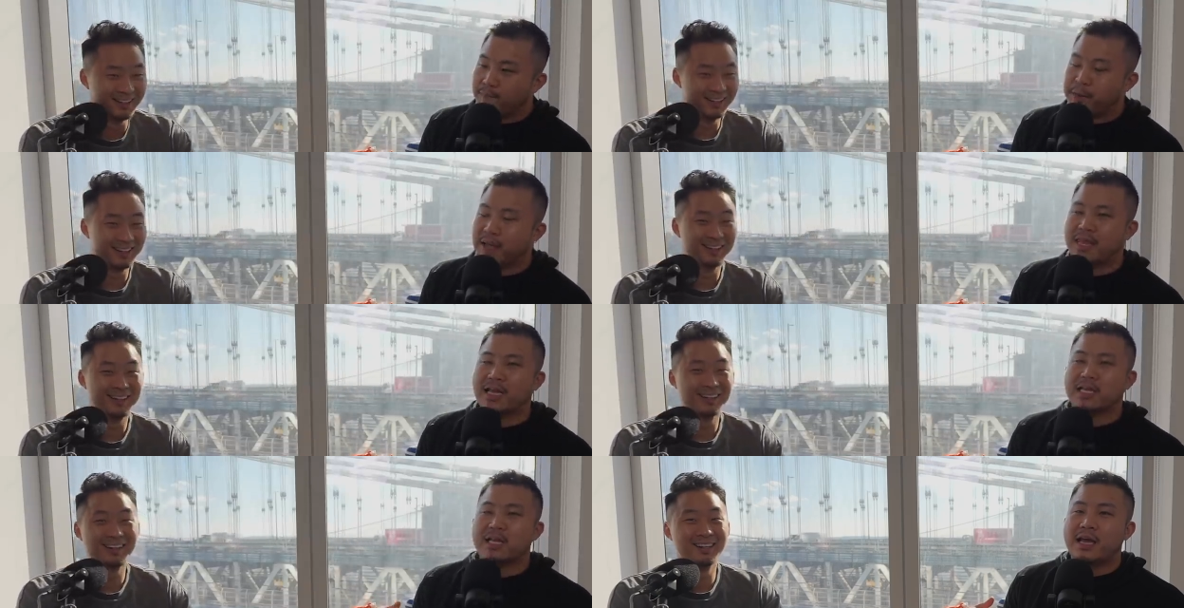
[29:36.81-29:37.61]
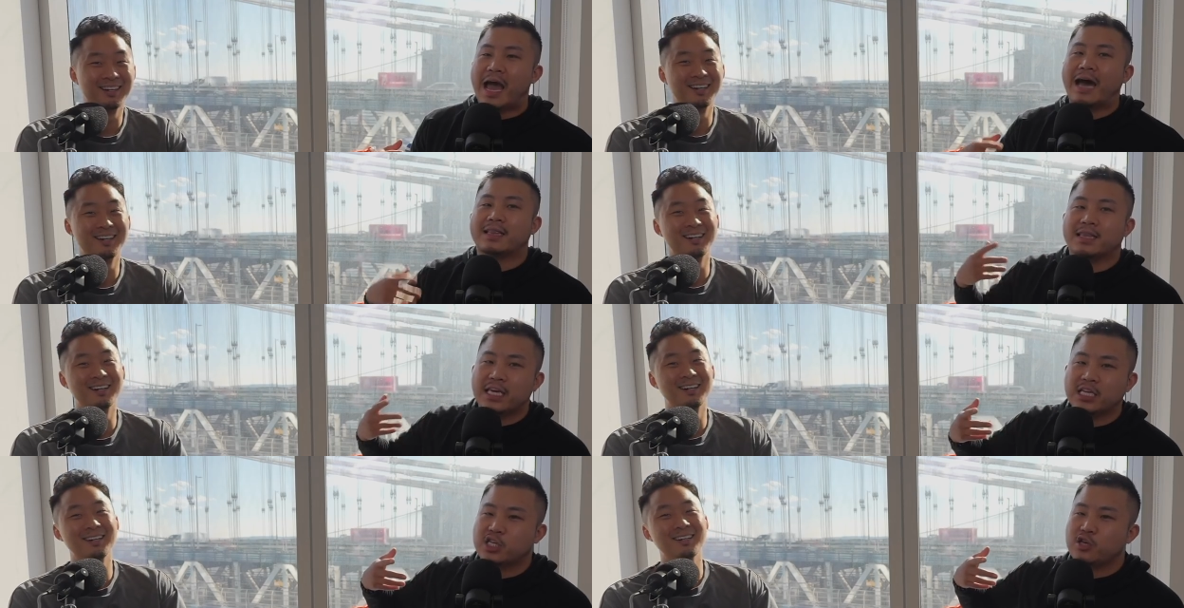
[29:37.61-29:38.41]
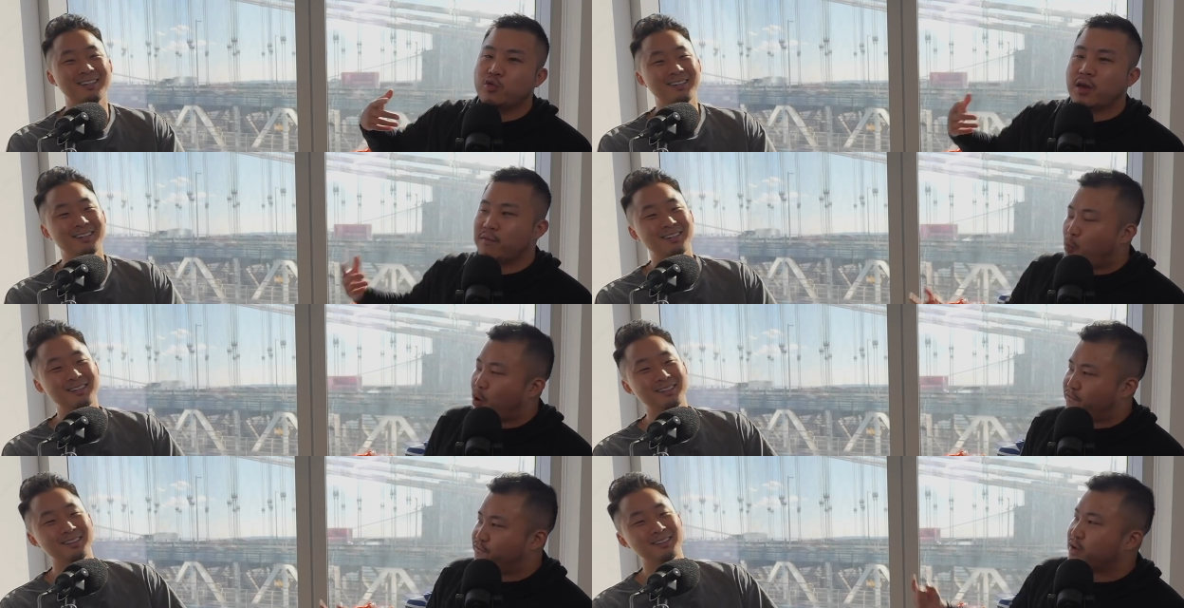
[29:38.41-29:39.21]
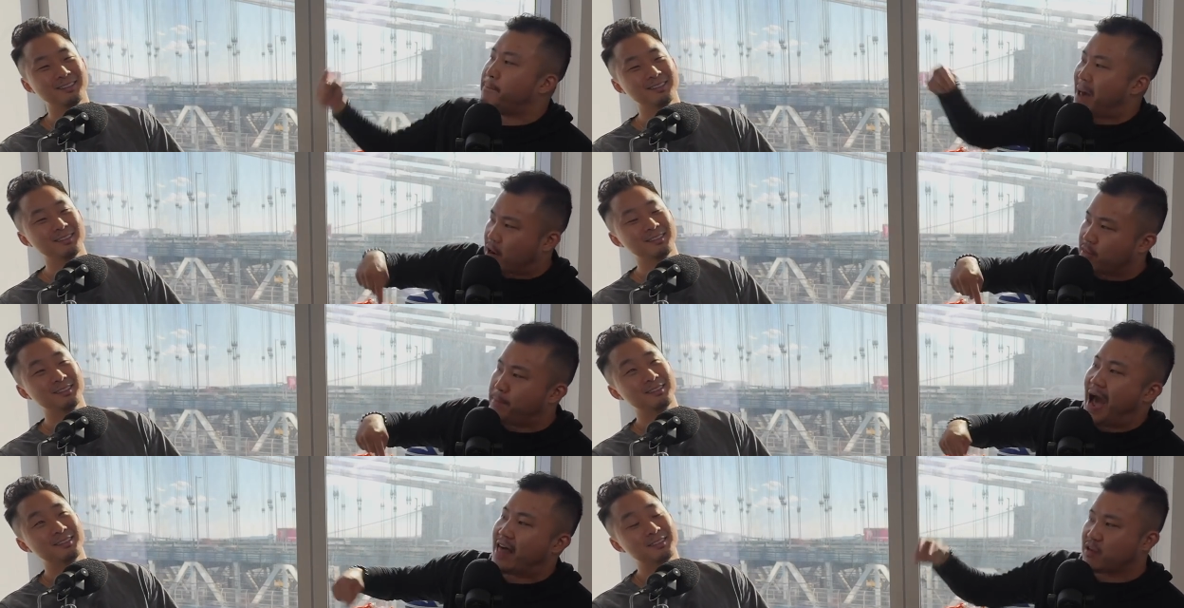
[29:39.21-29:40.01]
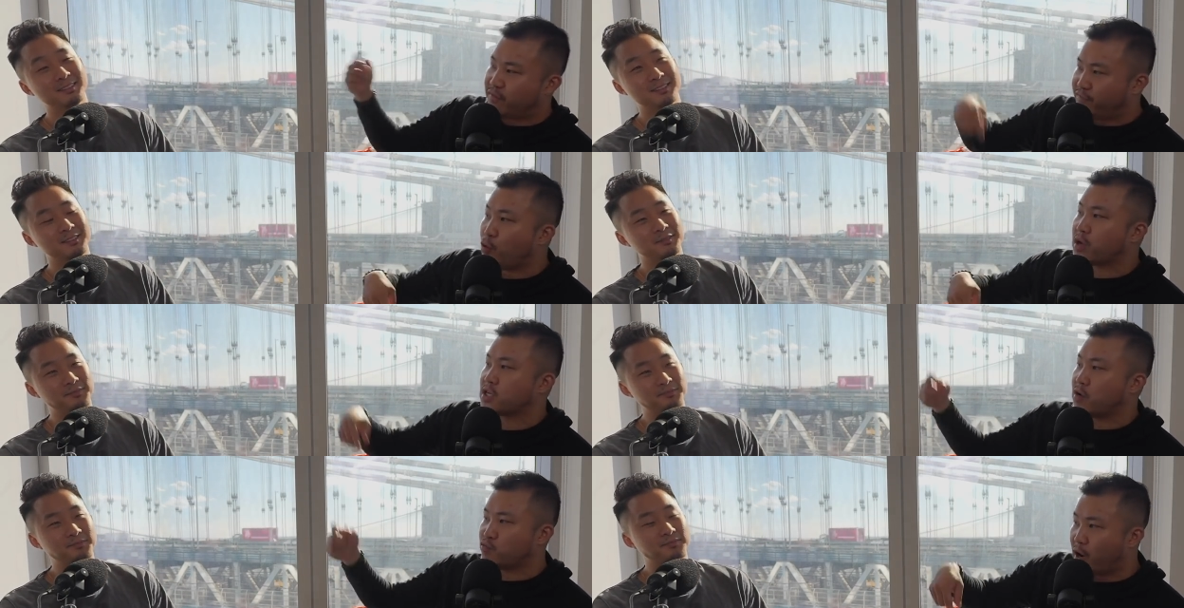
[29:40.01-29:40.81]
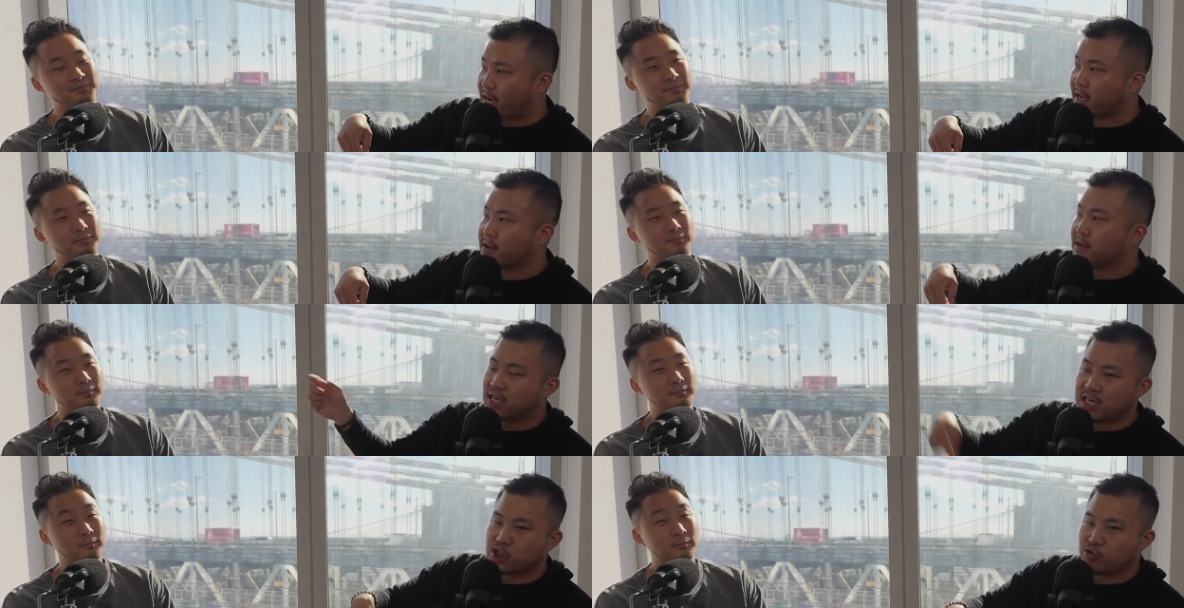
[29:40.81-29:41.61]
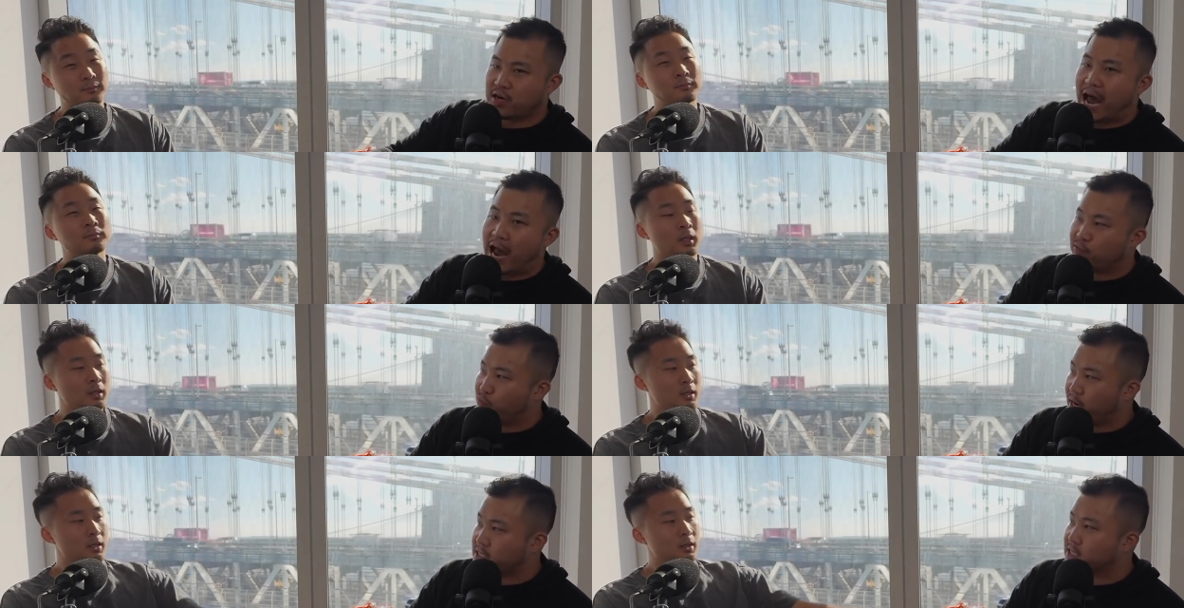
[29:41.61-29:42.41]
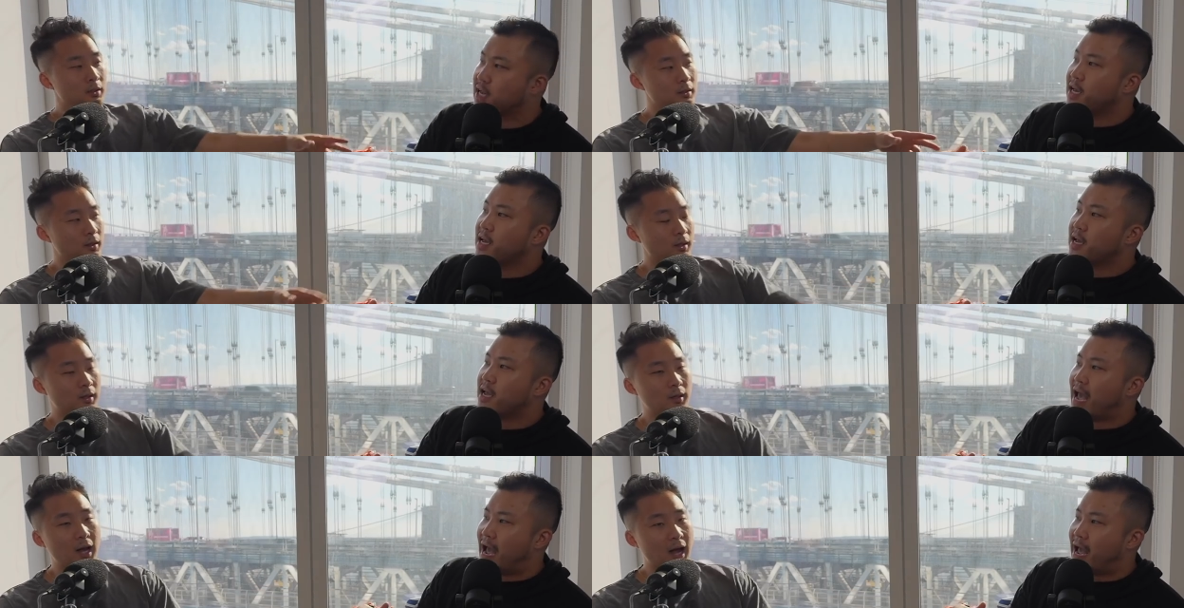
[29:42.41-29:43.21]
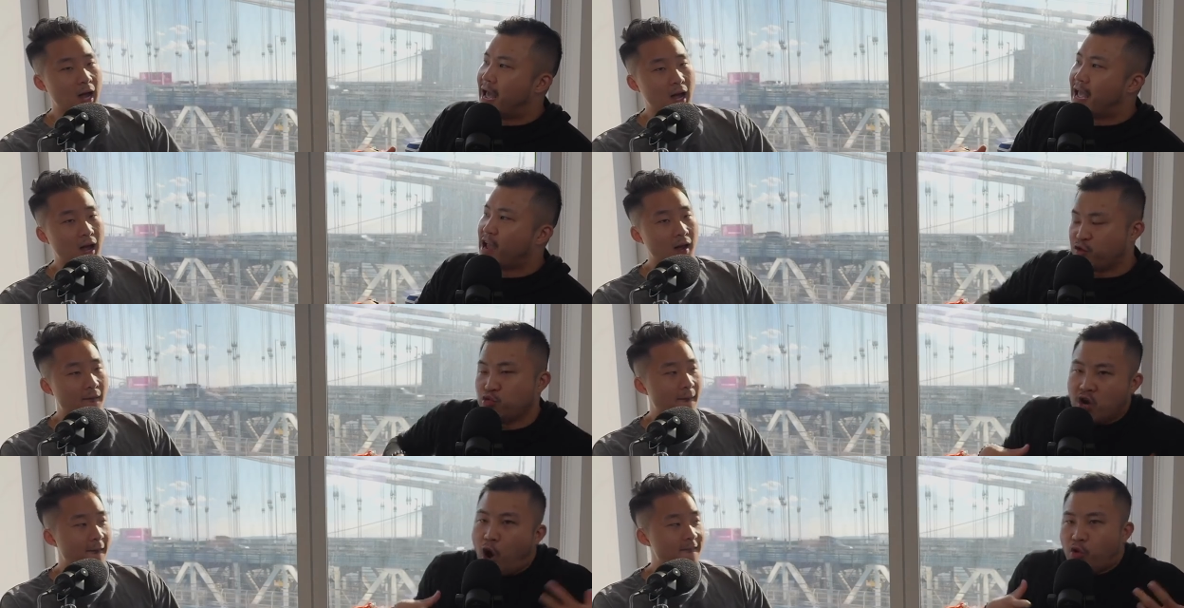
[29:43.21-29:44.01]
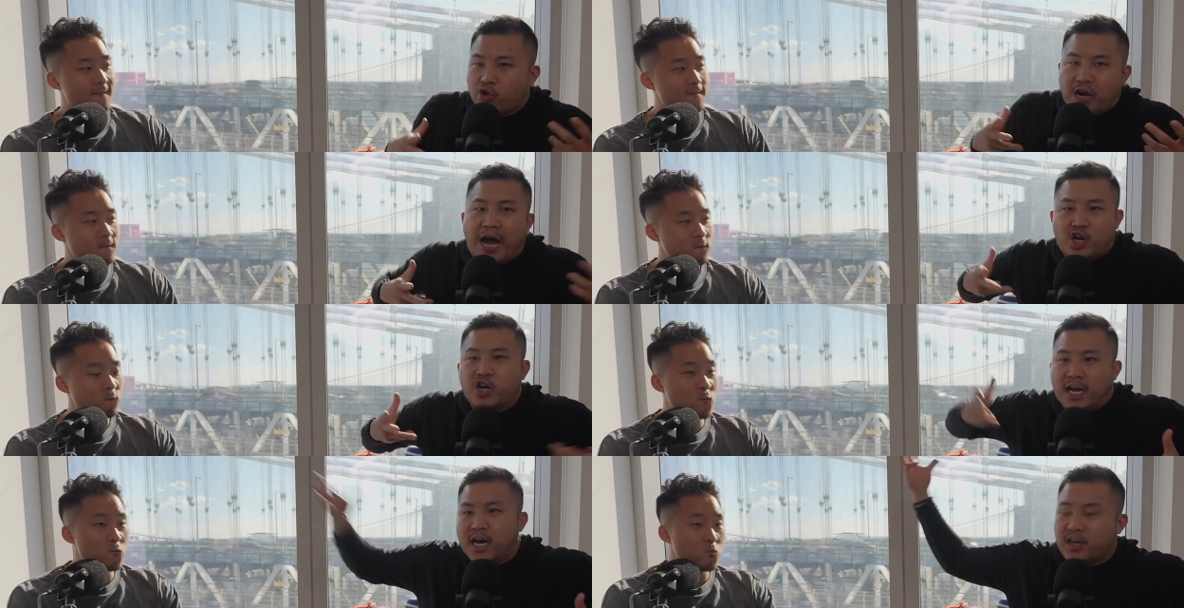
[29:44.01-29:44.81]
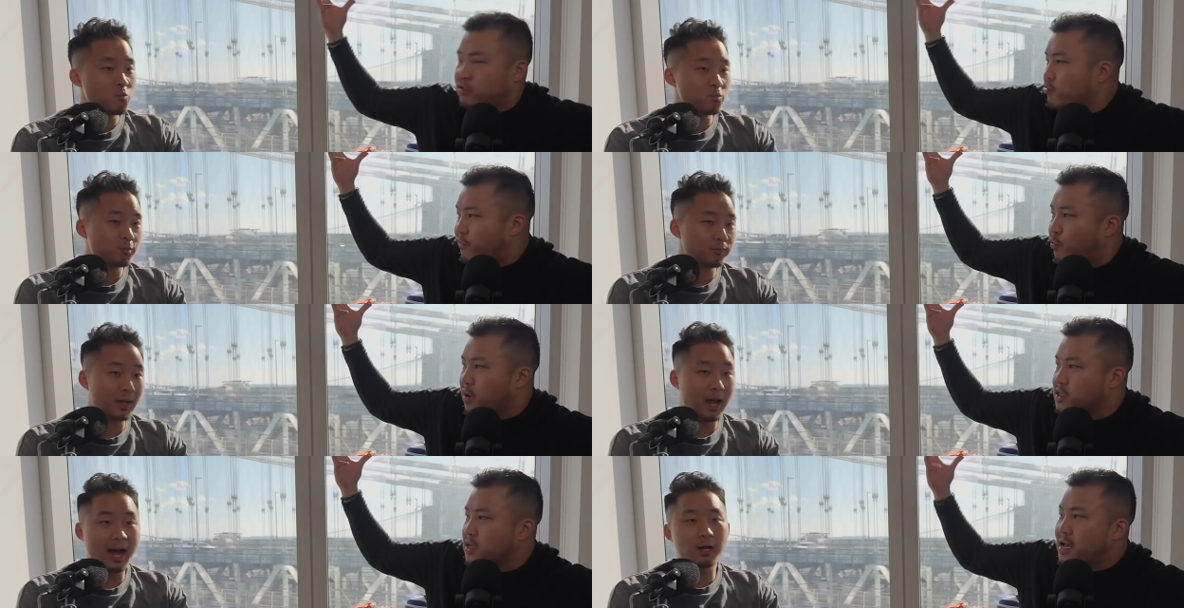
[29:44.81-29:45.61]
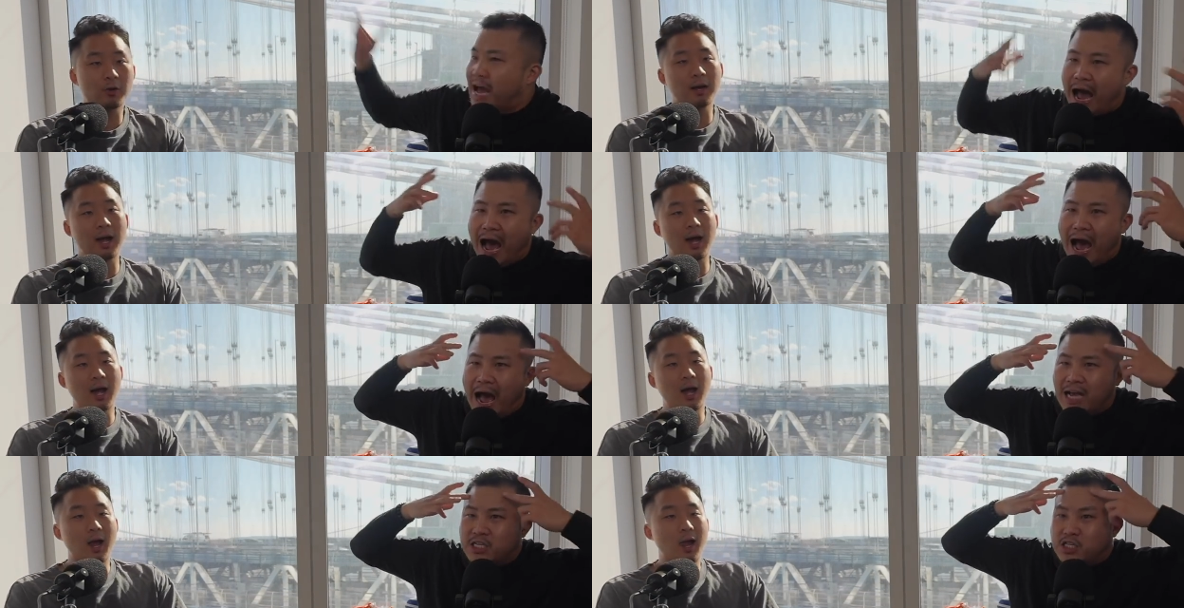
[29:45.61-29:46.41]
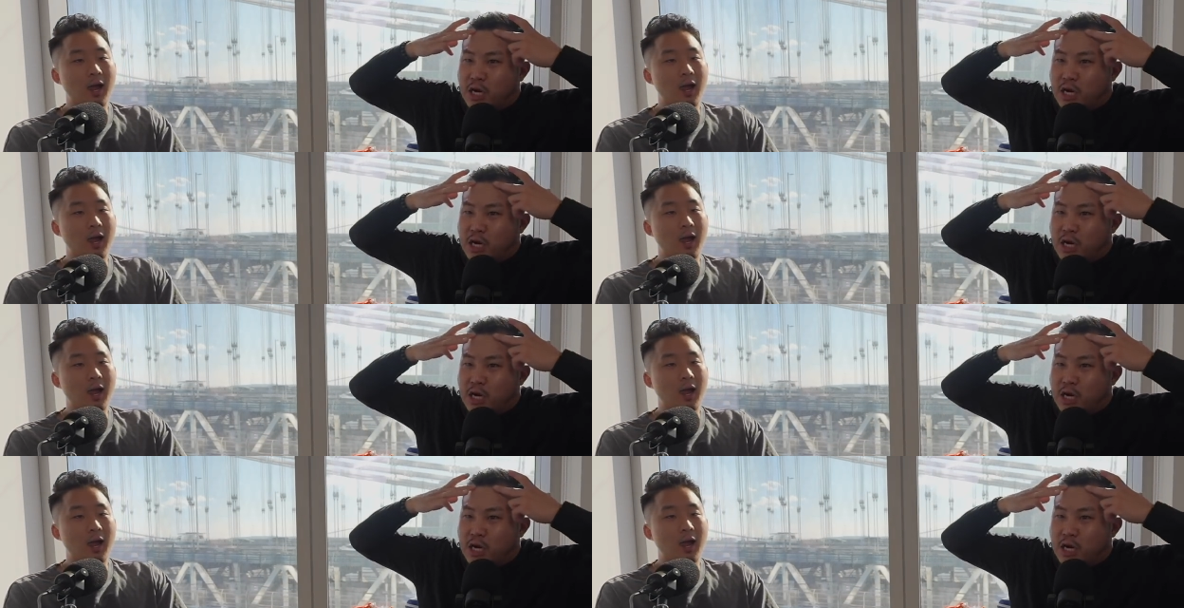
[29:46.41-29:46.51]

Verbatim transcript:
Speaker 1: But then at least you can more f get back on the path and focus on running the District nine race. Yeah. If you know you're not good at cutting through the forest. I agree. I, I